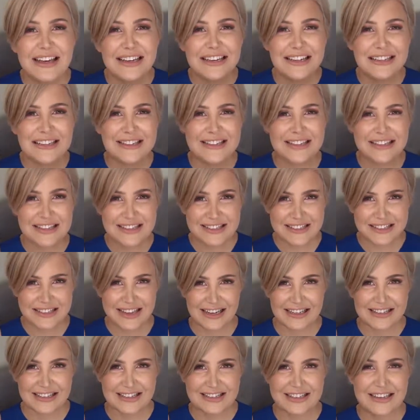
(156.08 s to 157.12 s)
is
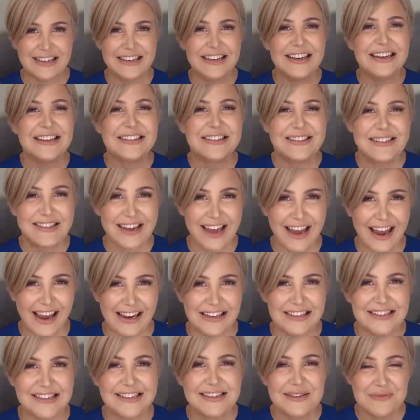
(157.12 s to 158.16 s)
sexy
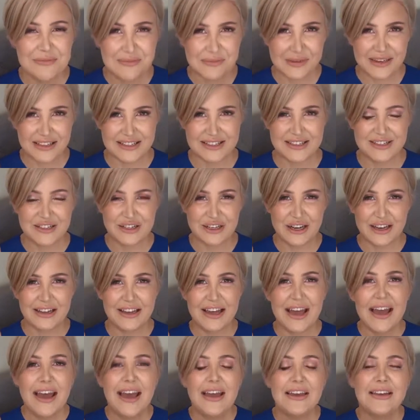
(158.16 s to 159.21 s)
text
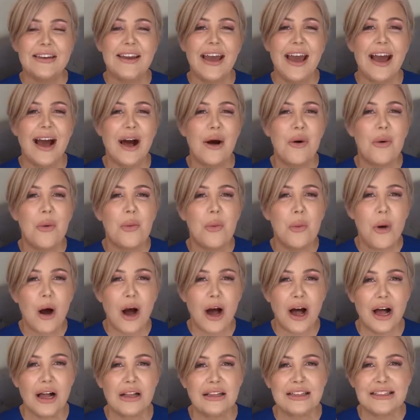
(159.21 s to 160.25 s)
messaging. Now,
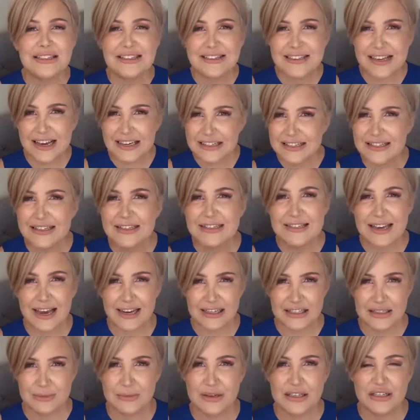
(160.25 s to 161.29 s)
while sexy
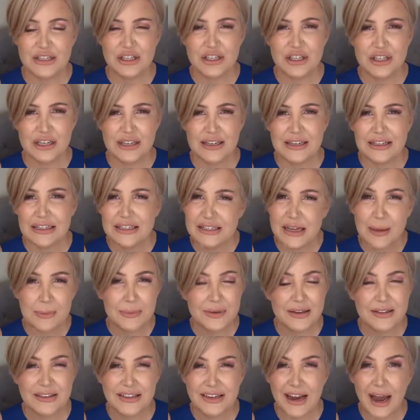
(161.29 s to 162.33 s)
text messaging is
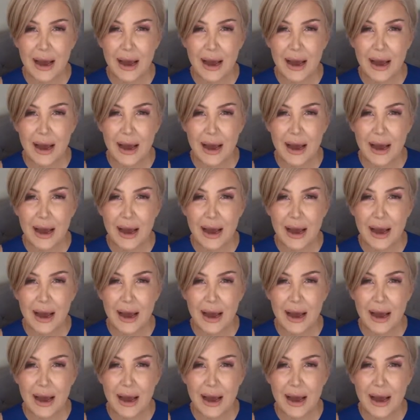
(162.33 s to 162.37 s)
something that